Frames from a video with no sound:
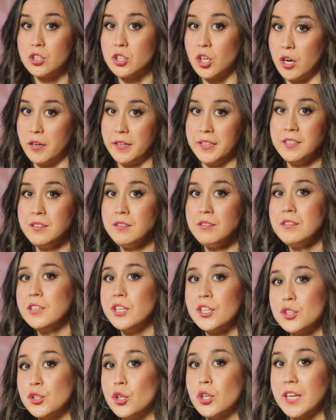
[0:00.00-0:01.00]
Goran,
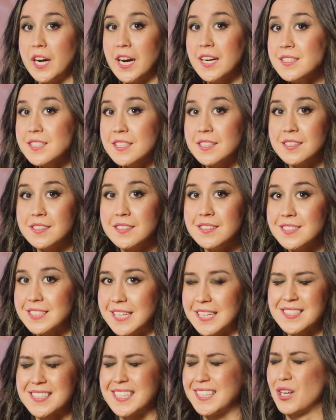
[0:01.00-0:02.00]
your cousin
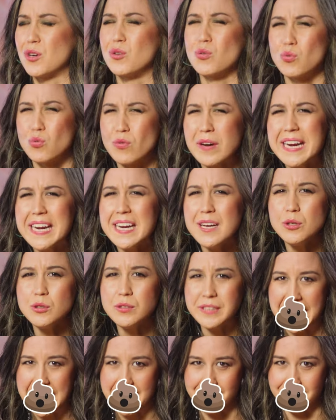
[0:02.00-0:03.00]
sounds like a real...